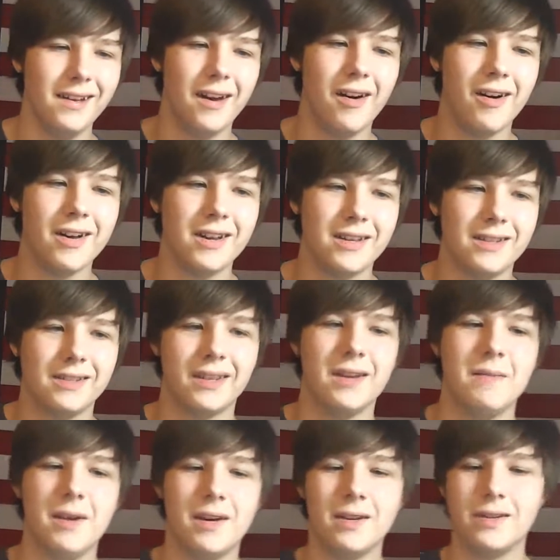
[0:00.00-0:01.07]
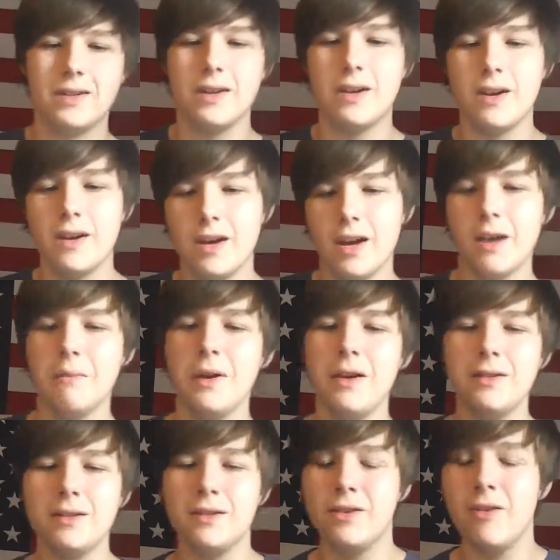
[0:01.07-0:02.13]
Honestly, because, I
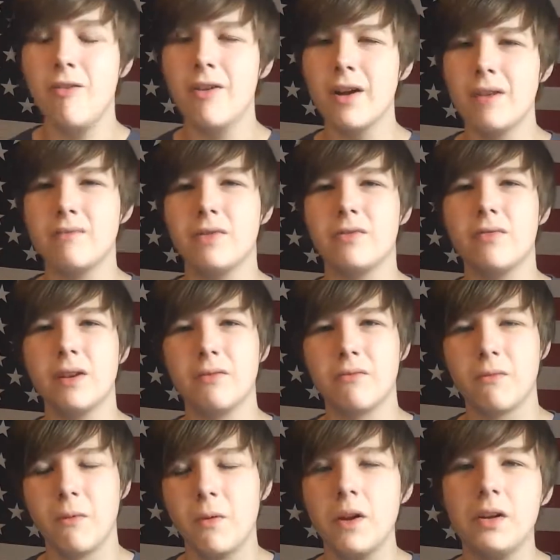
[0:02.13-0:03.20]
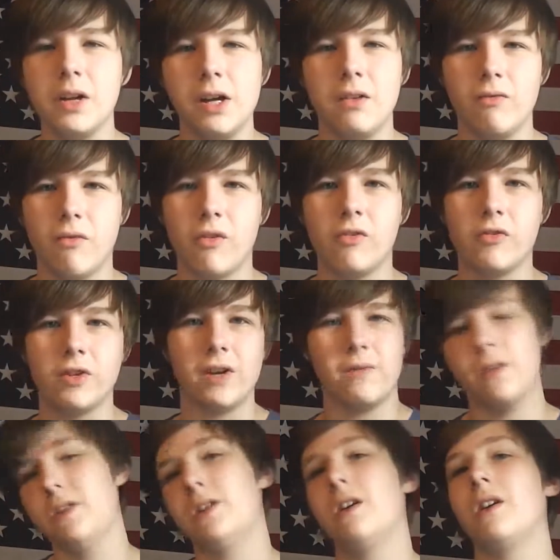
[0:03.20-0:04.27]
mean, GoronGuy3 really rolls off
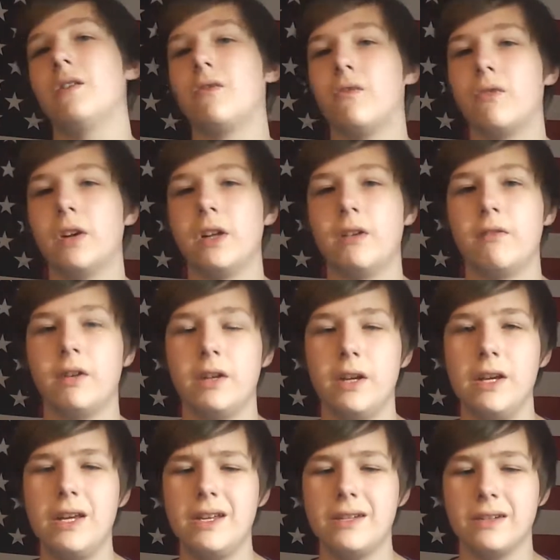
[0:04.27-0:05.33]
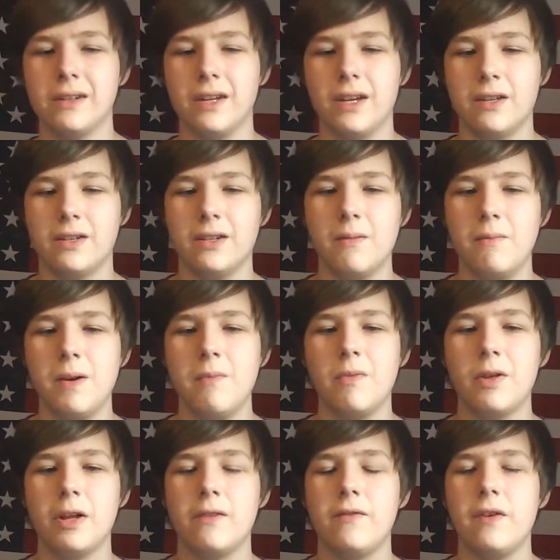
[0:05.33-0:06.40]
the tongue really easily, and some
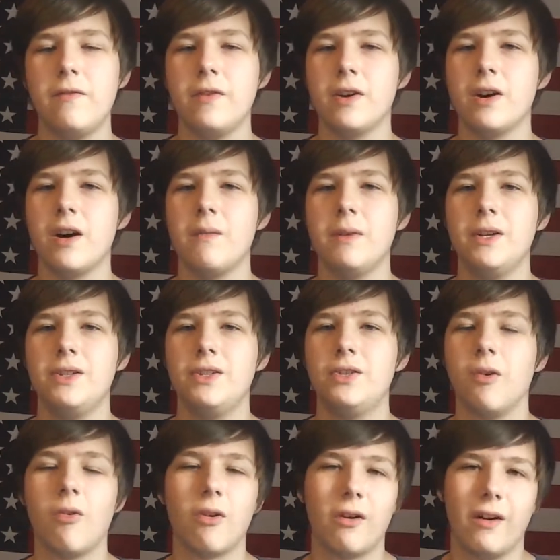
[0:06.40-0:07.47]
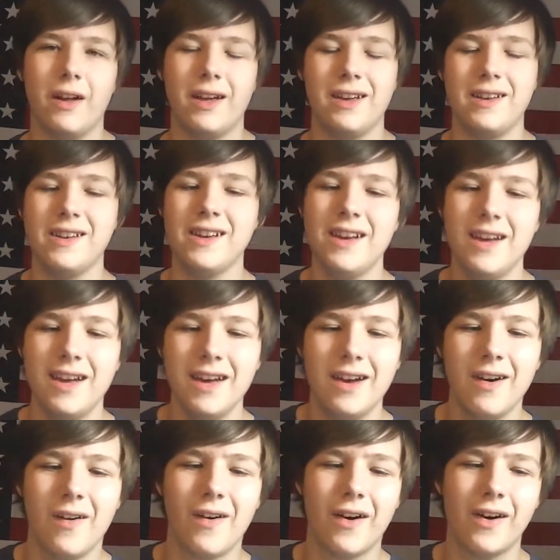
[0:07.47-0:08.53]
people have even called me Jordan,
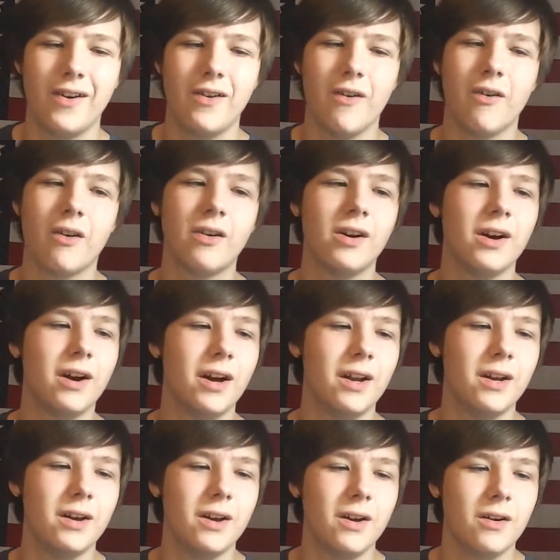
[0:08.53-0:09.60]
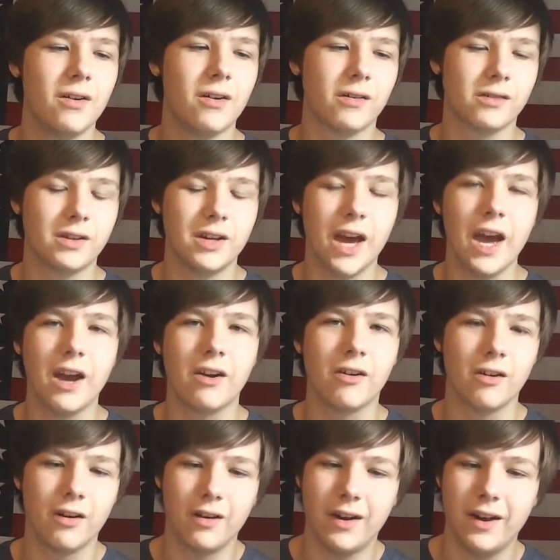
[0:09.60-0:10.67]
or Goron, or
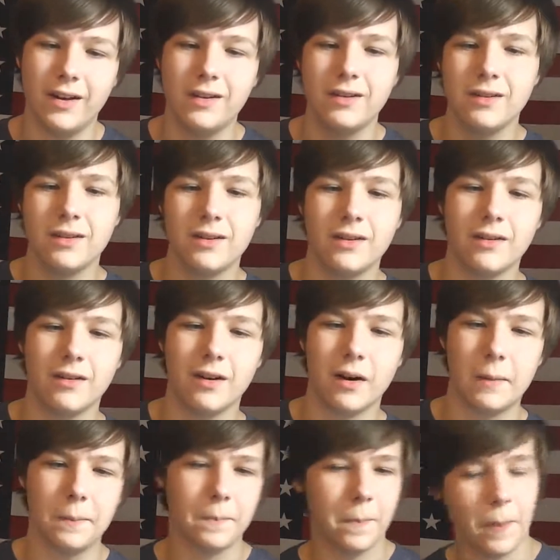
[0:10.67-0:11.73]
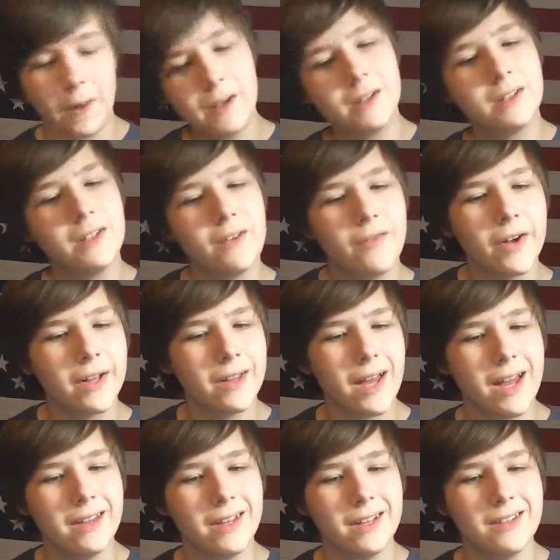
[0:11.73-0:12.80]
Garon, or stuff like
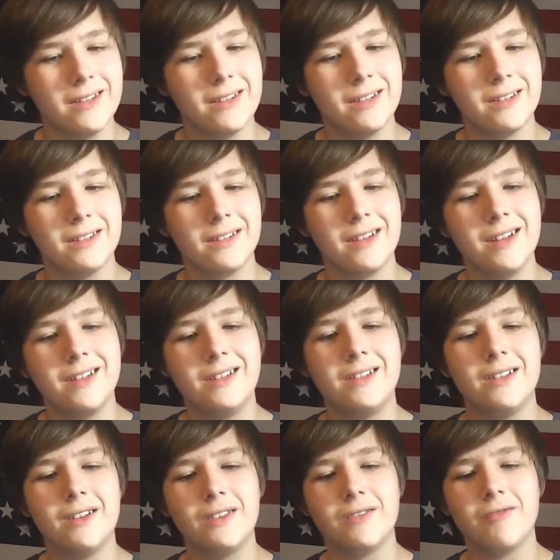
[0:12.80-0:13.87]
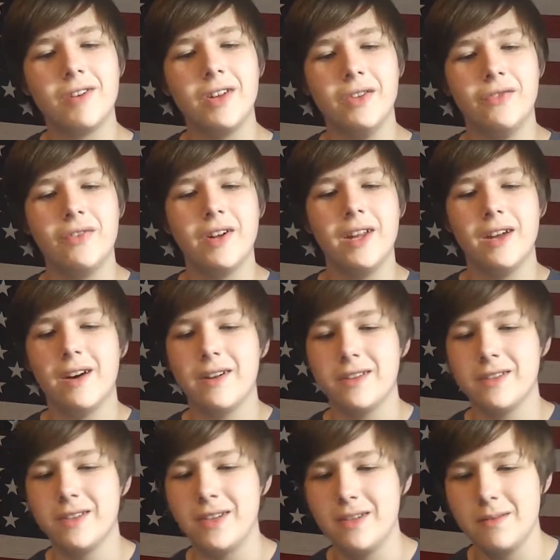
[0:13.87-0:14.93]
that. That's just, it's really funny,
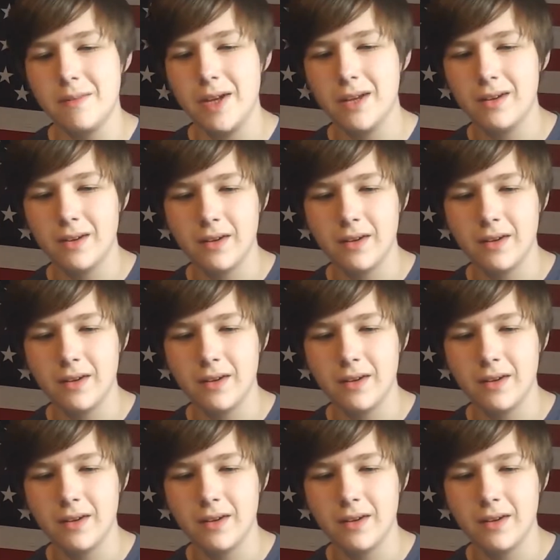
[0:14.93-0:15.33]
honestly, to me.